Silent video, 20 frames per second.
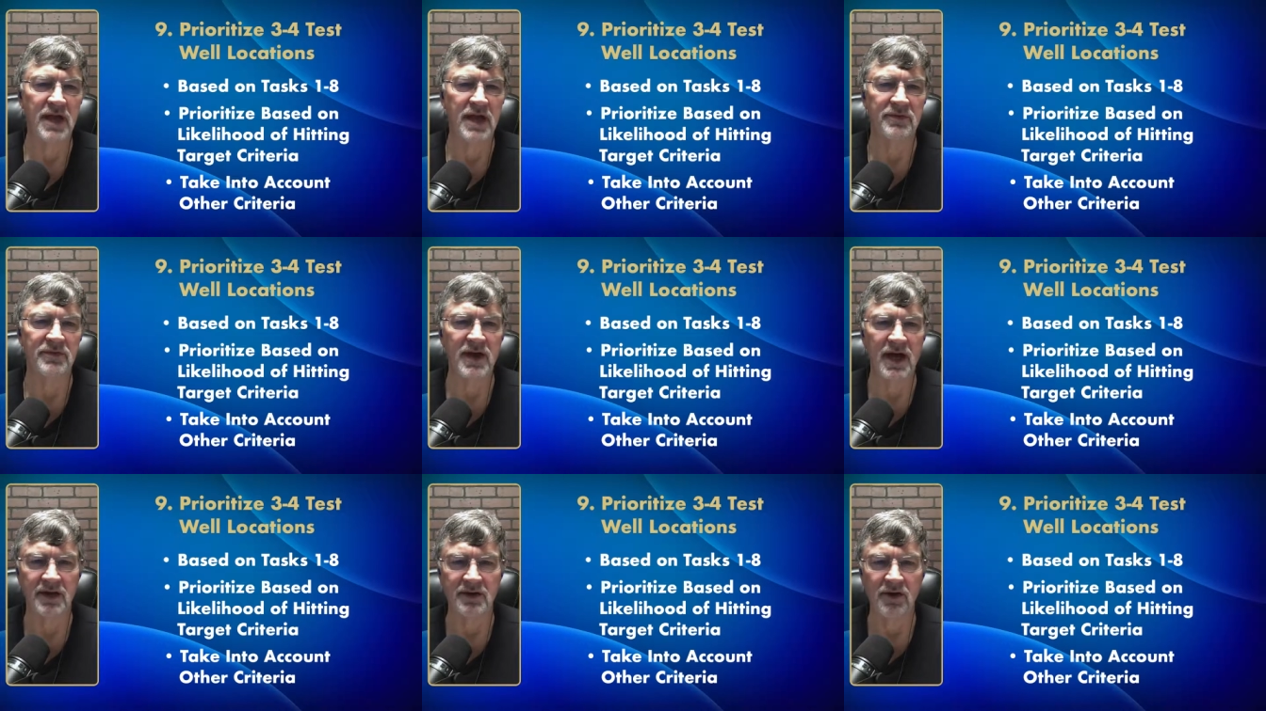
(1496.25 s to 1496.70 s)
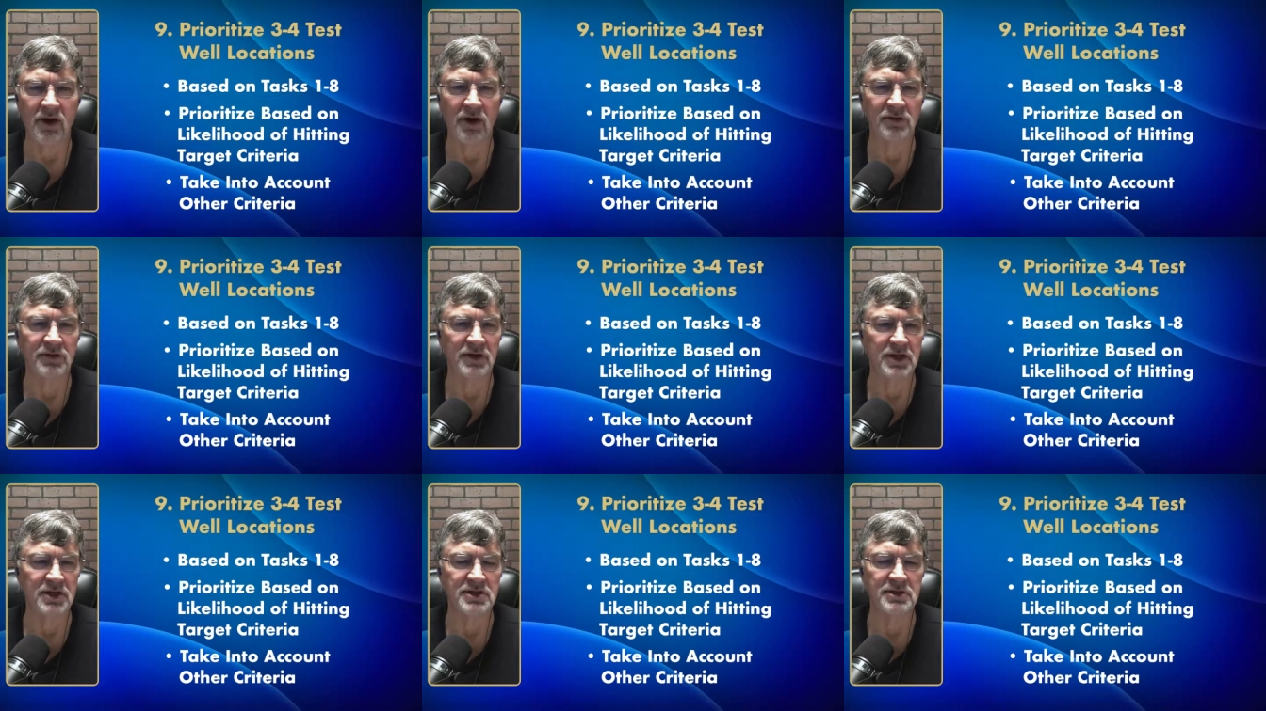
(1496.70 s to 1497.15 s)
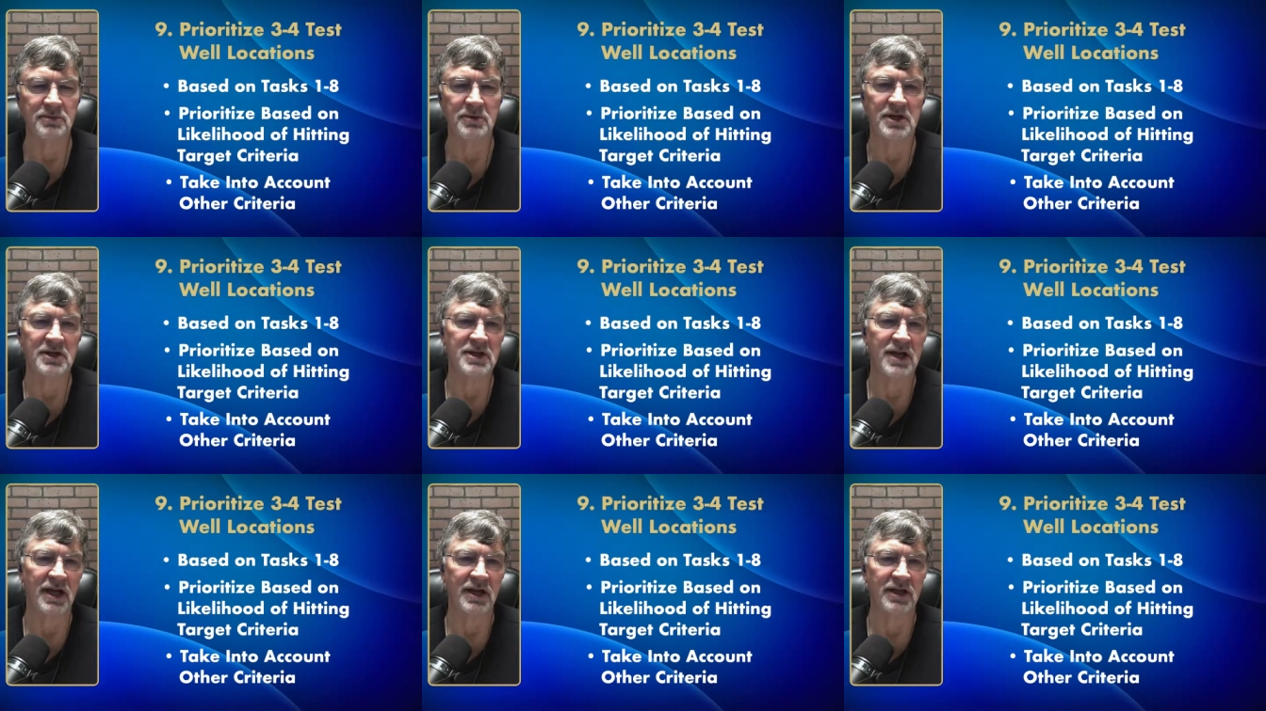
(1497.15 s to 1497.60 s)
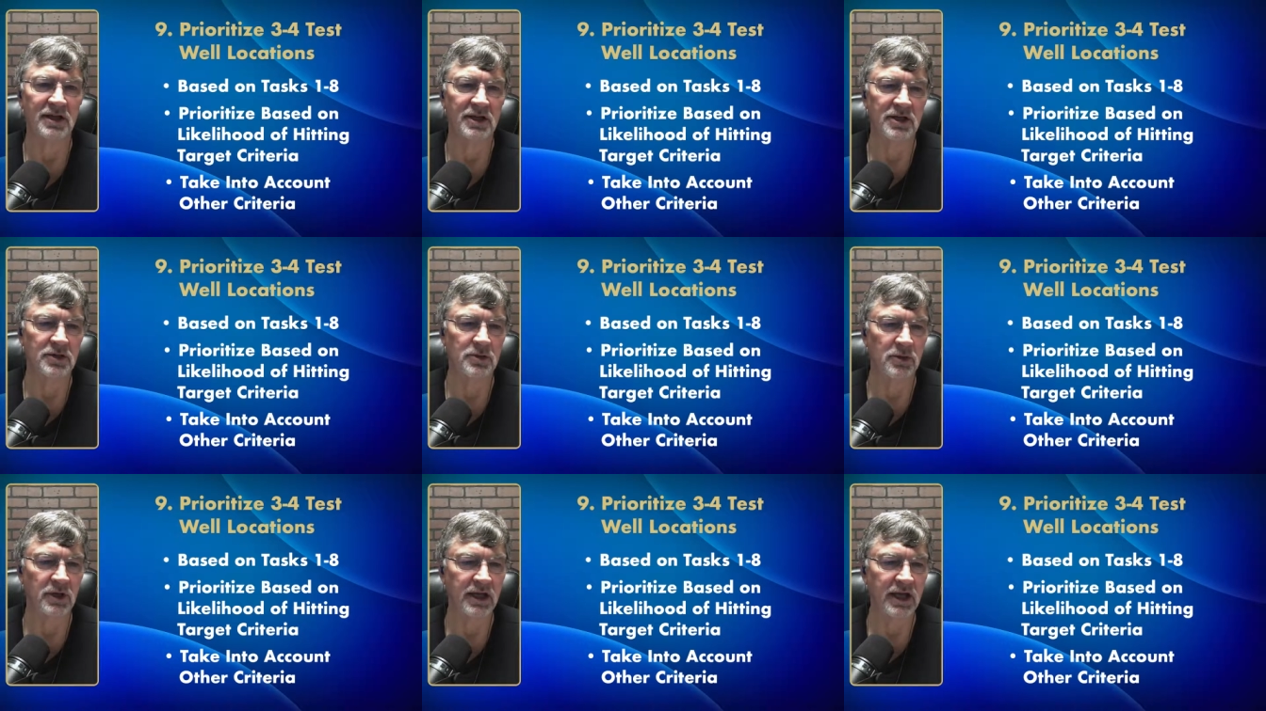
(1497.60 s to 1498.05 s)
that all needs to be
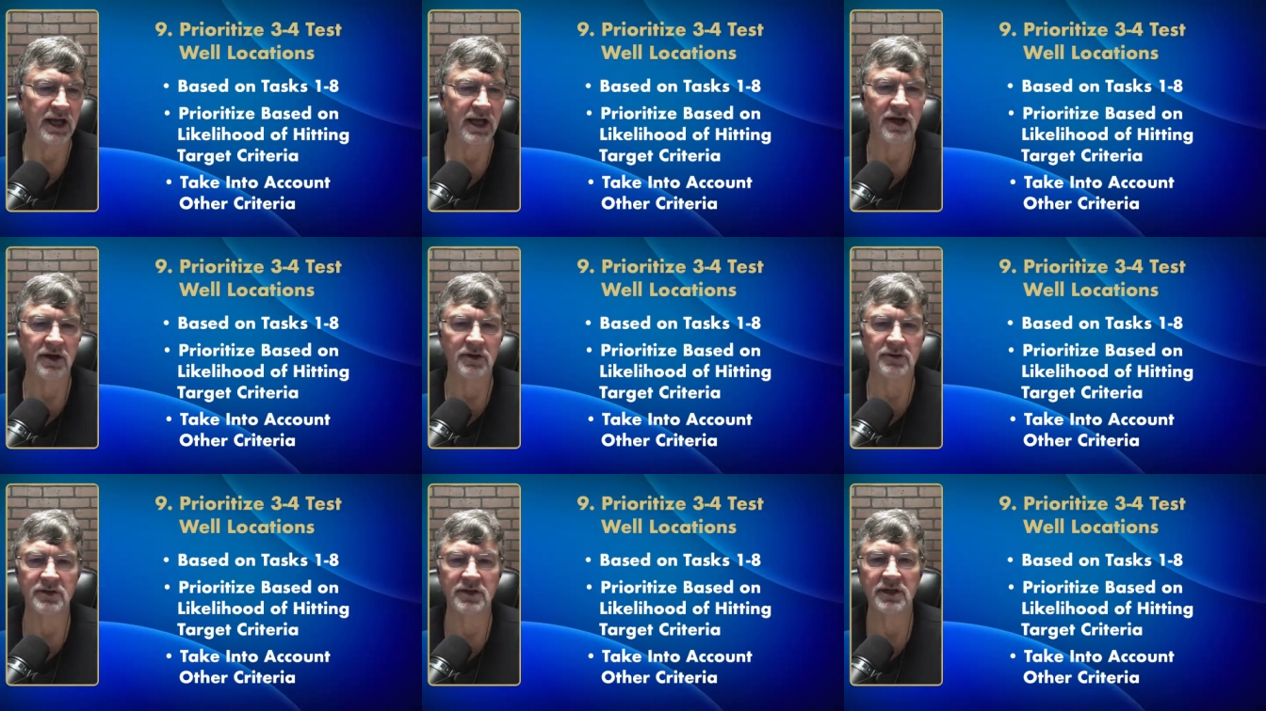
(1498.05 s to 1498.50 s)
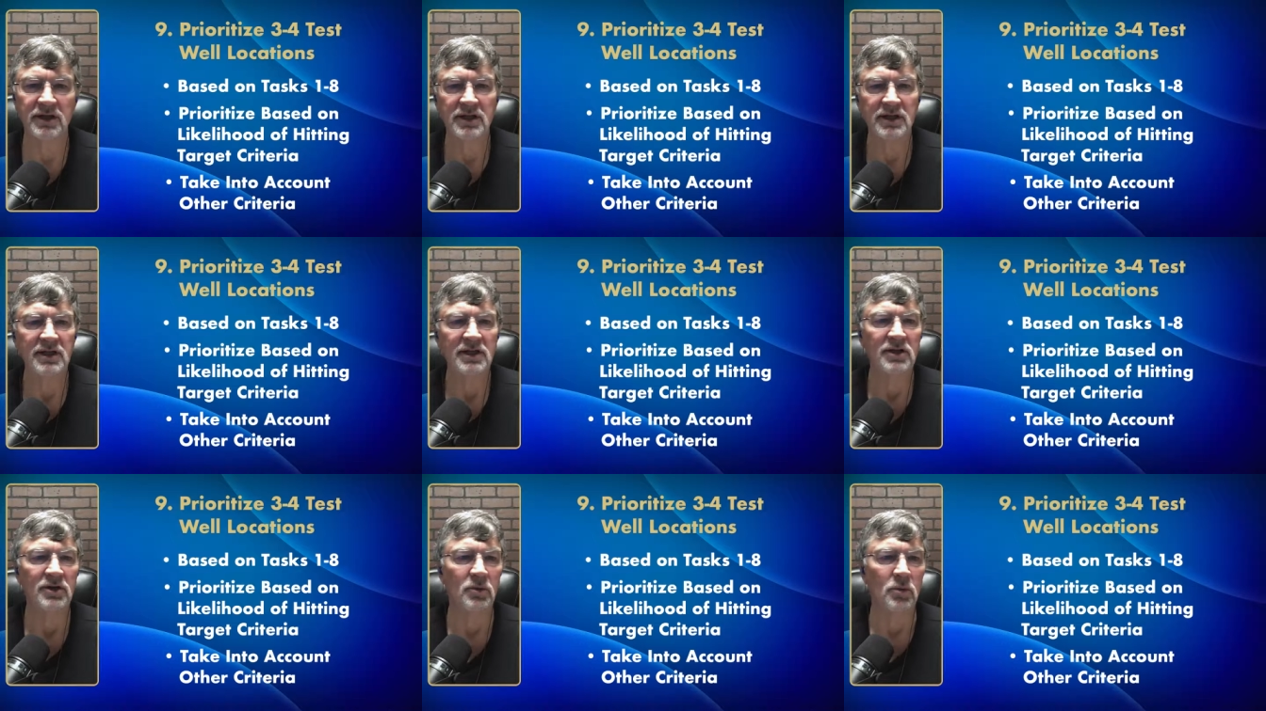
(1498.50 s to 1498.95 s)
taken into account.